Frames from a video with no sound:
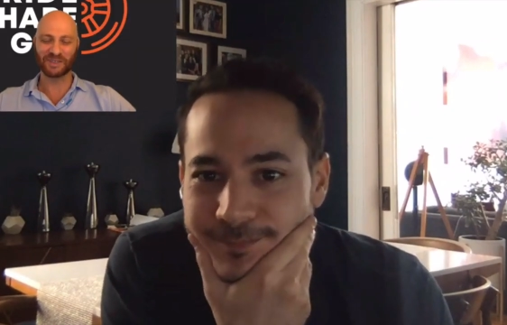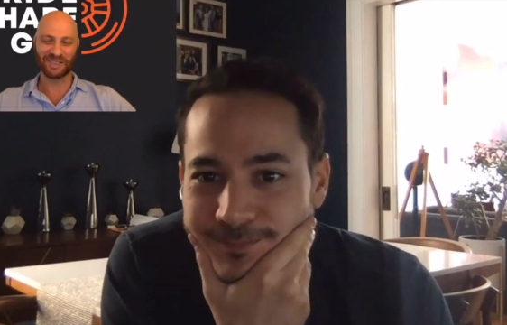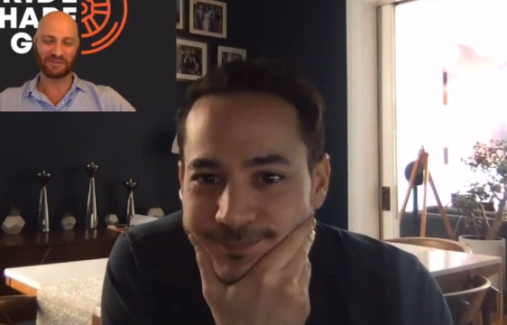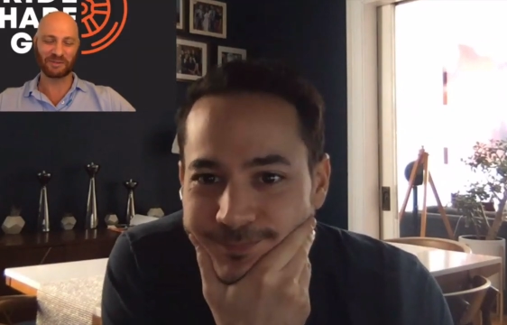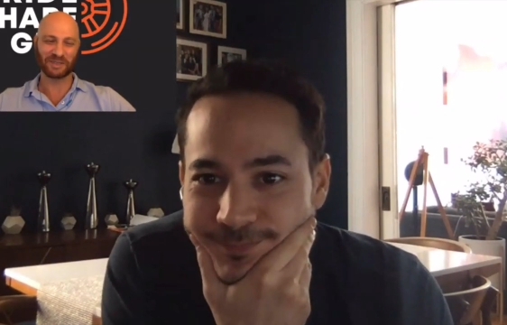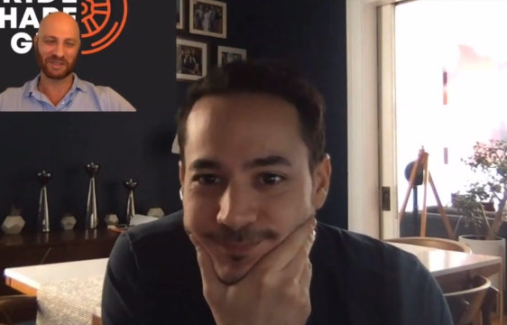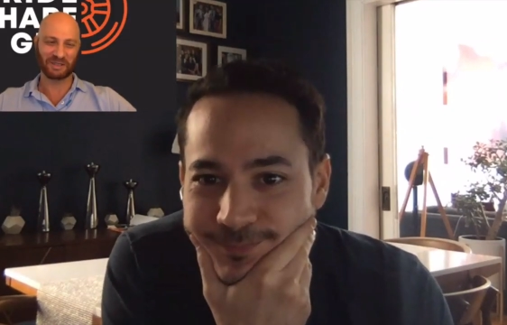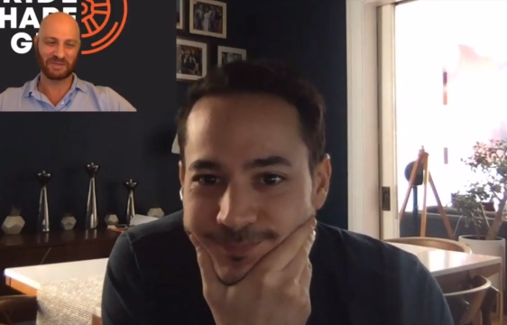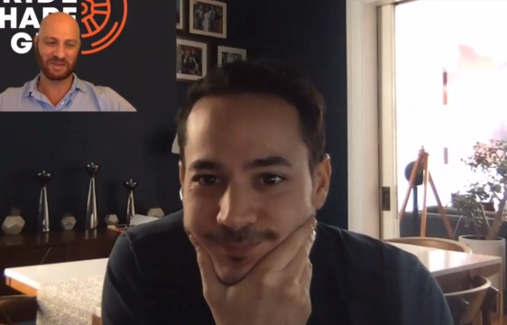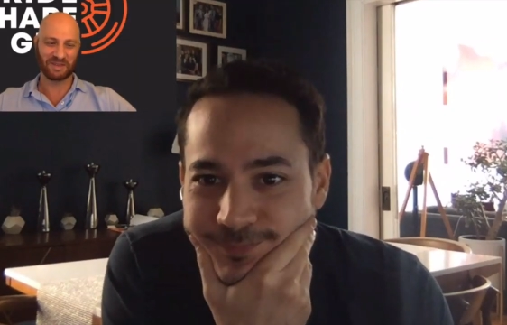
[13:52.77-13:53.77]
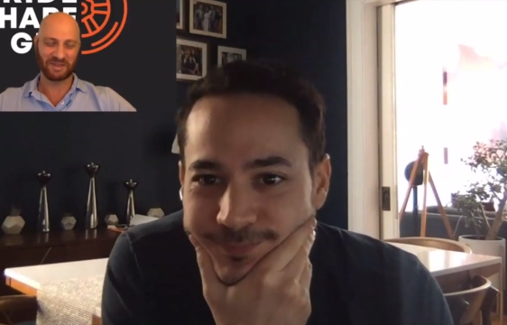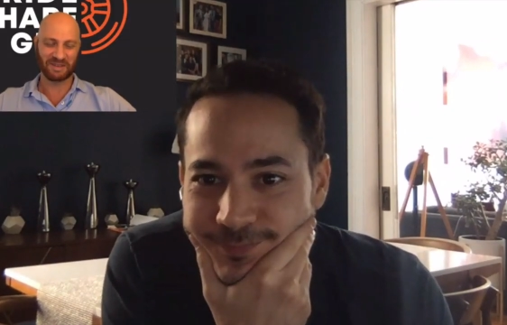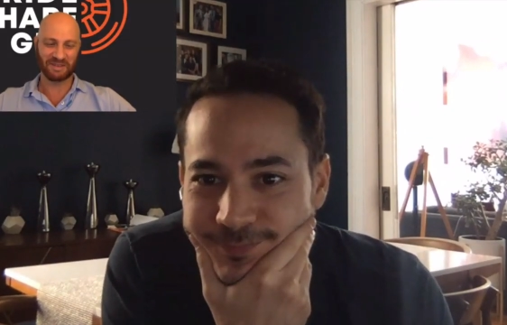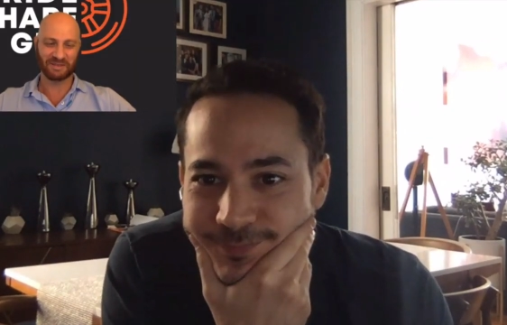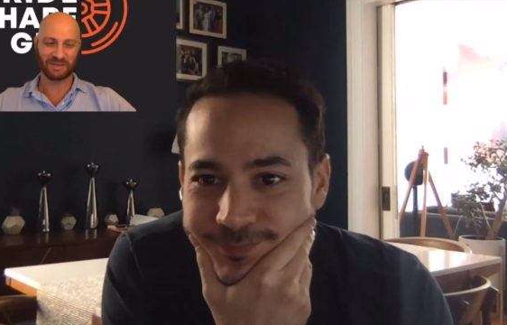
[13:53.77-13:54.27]
Speaker 1: Everyone's thinking about that
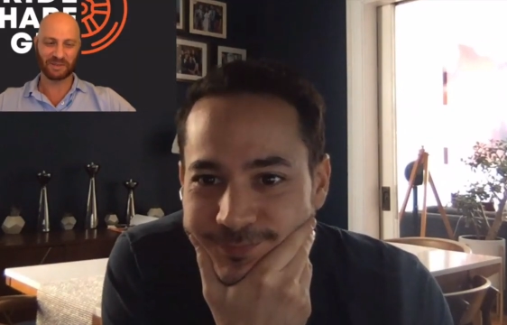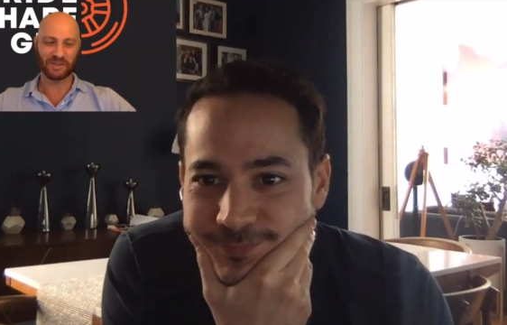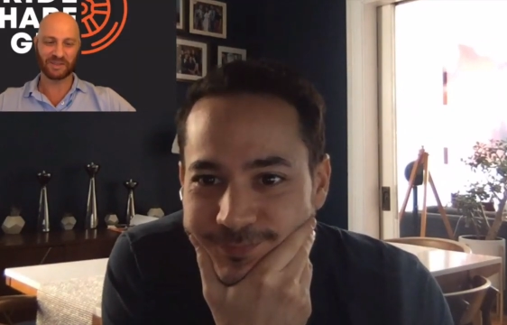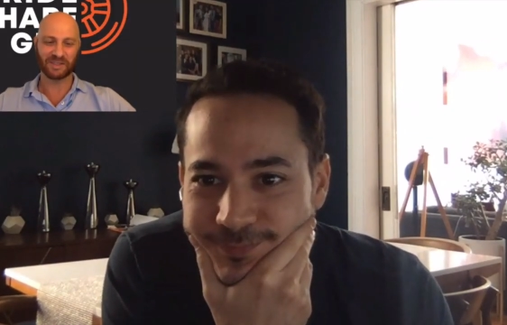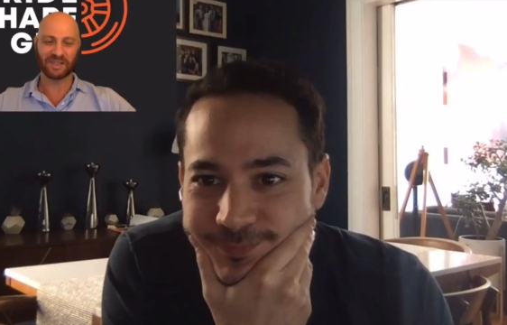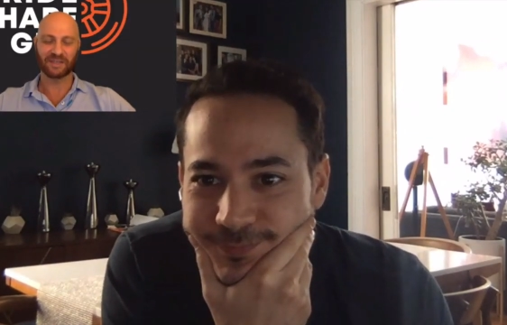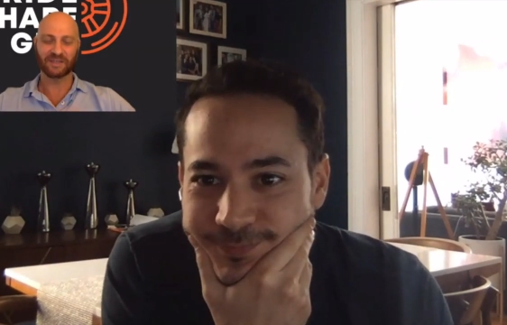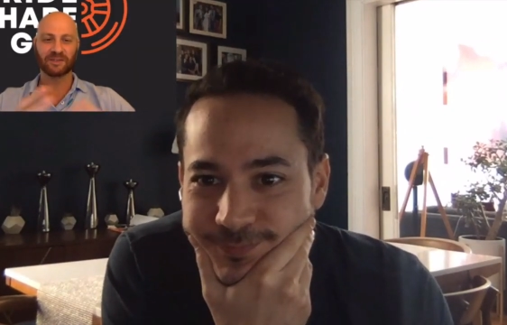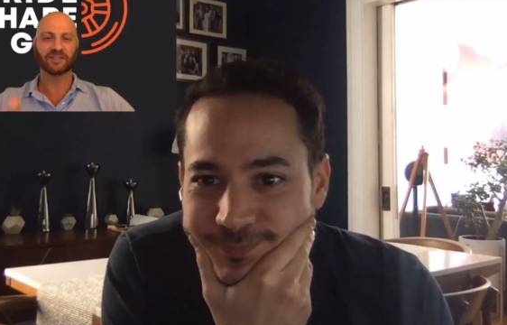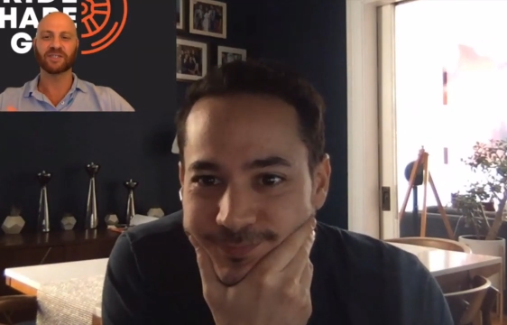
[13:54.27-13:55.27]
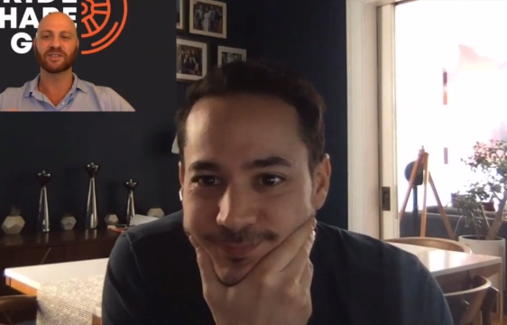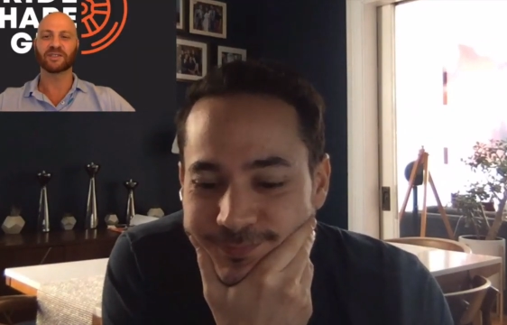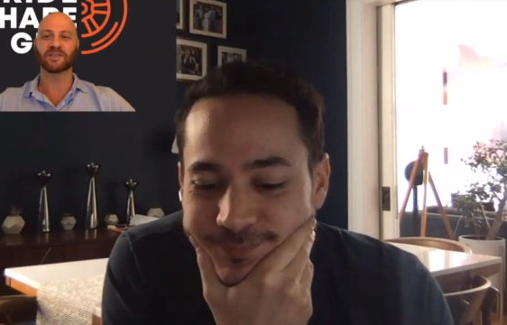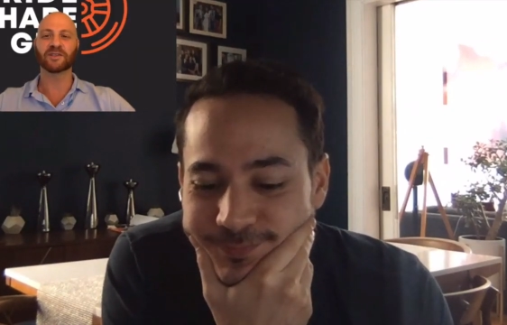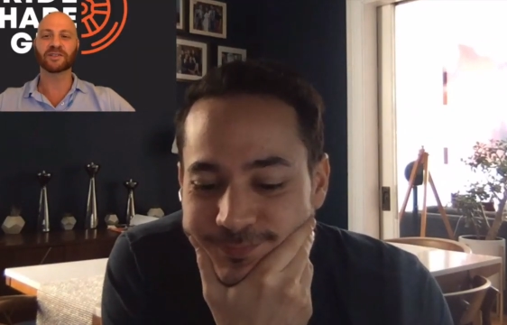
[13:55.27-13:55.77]
now, especially like changing
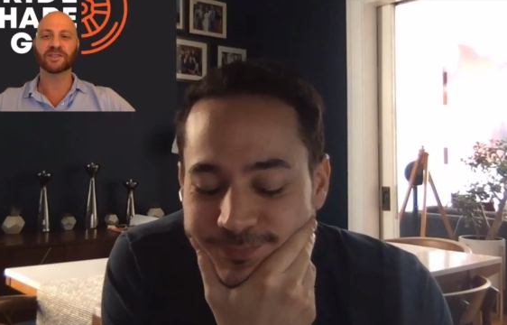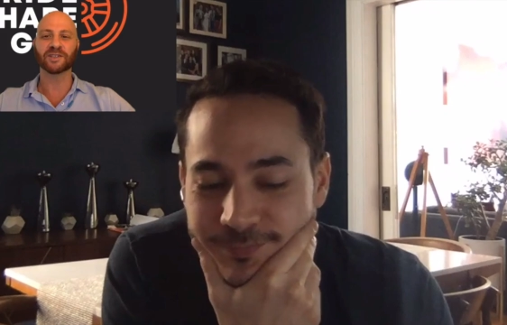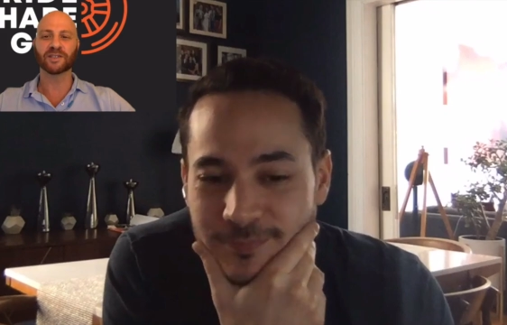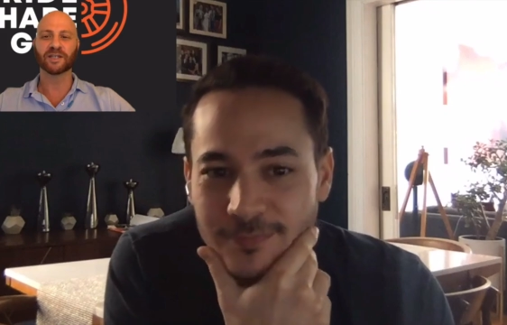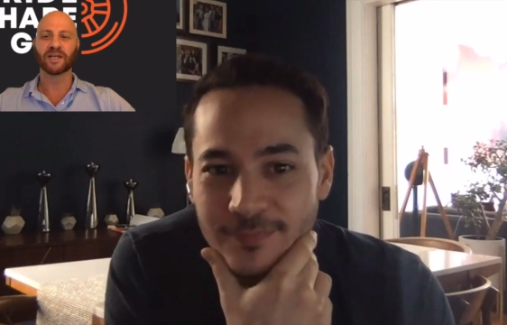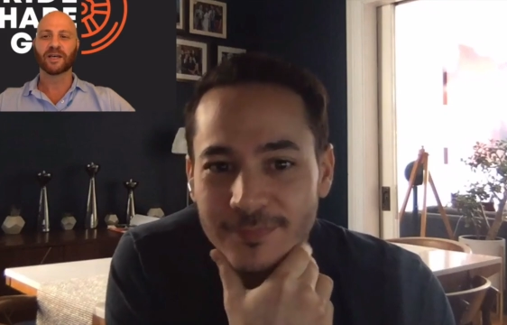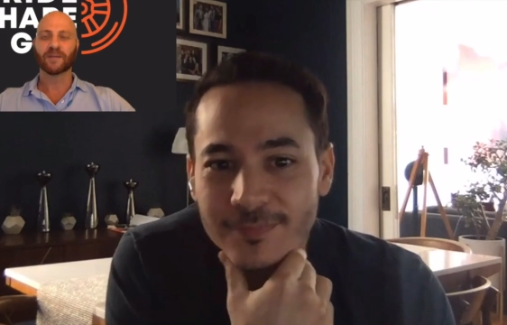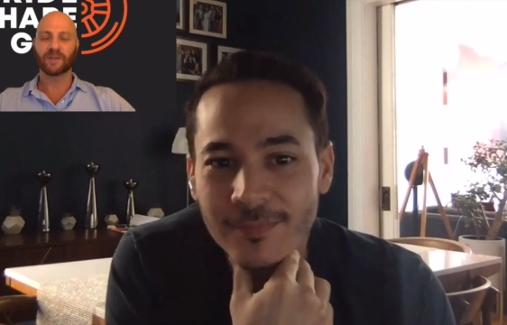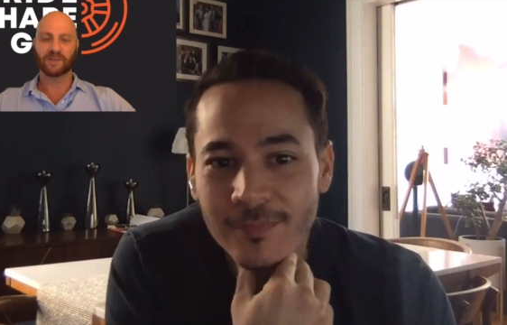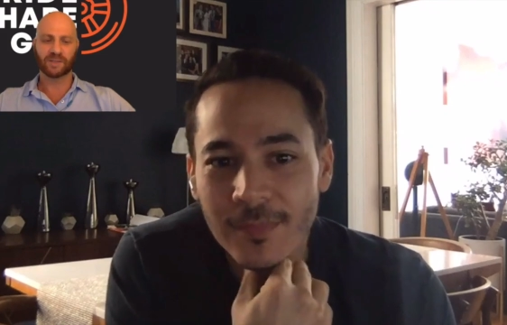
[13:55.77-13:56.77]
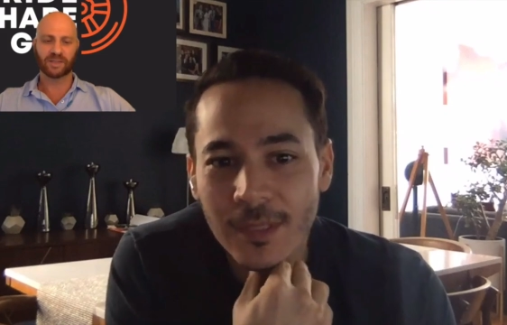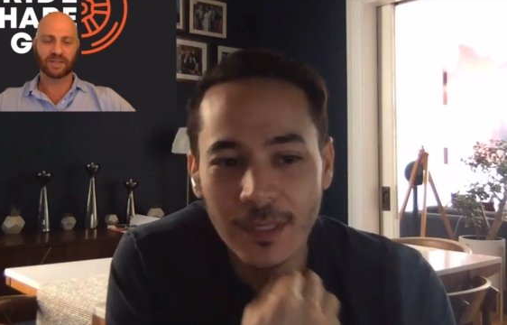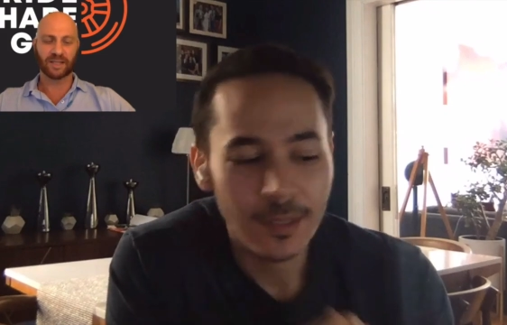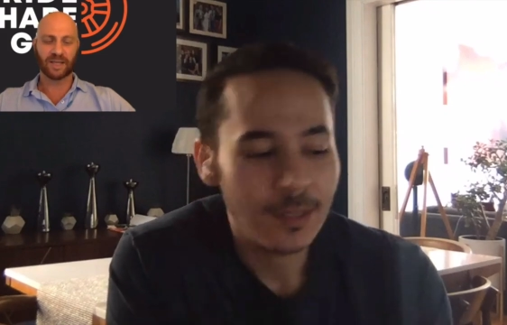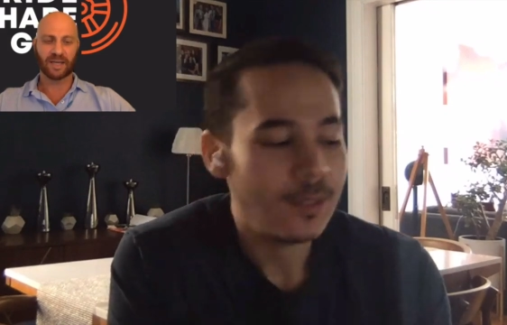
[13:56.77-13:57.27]
culture, but also just
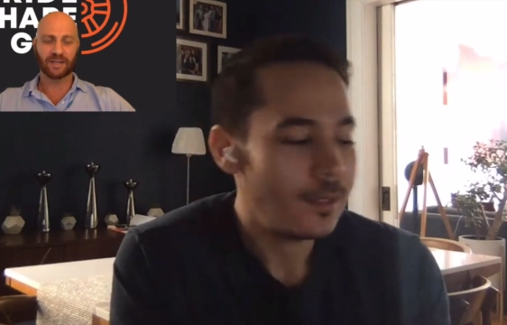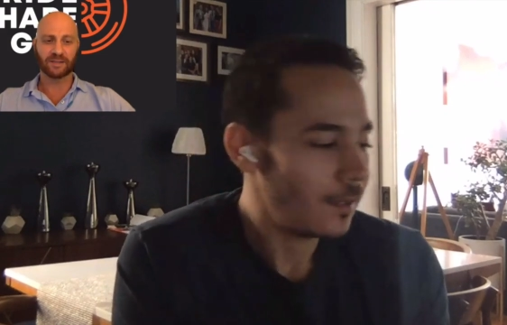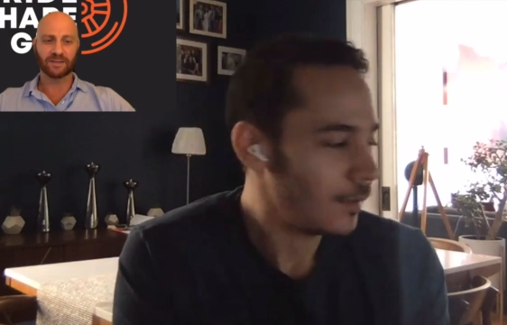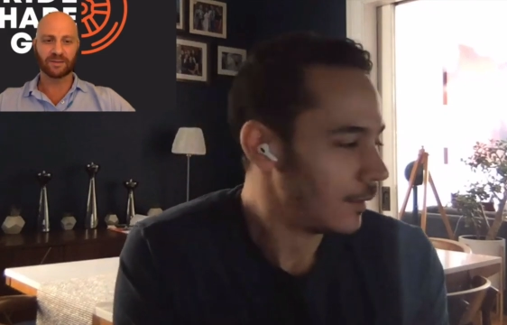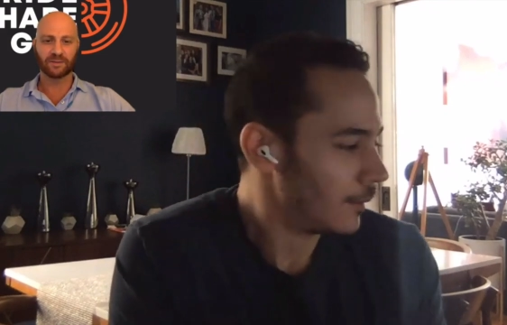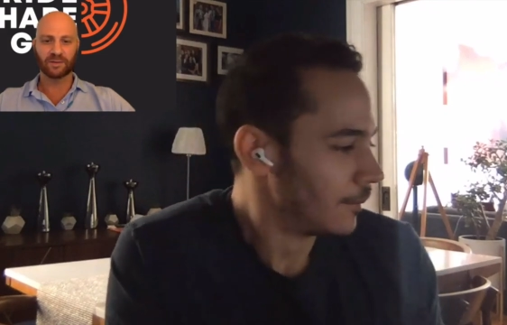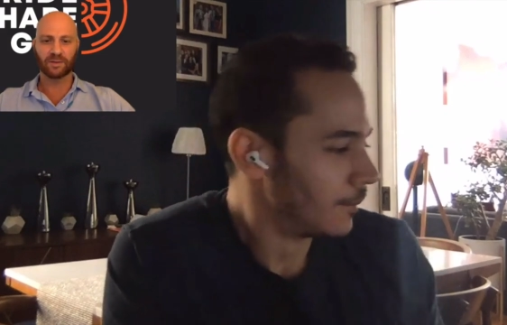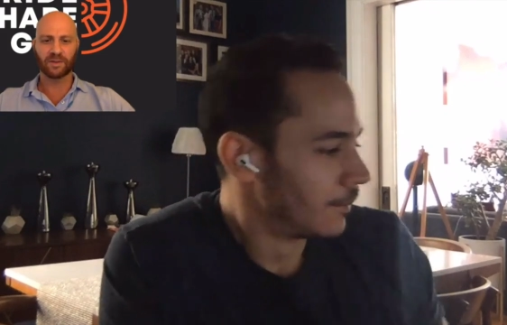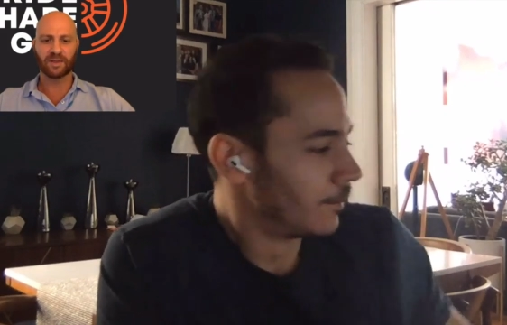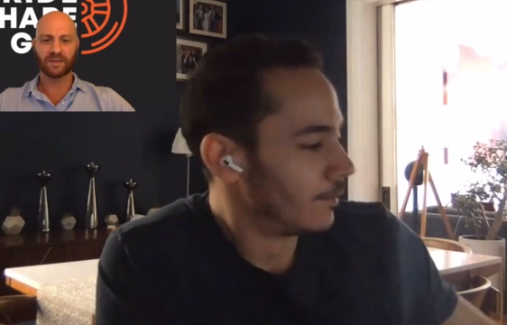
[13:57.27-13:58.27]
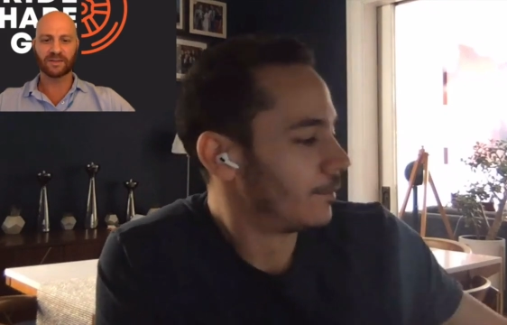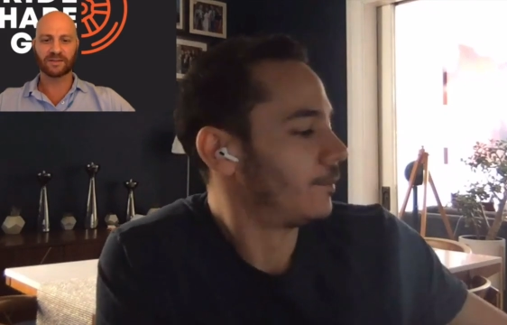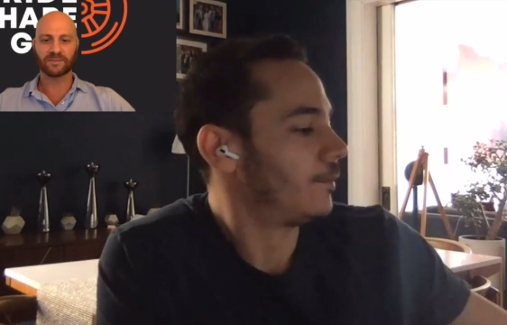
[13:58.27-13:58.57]
like how you think this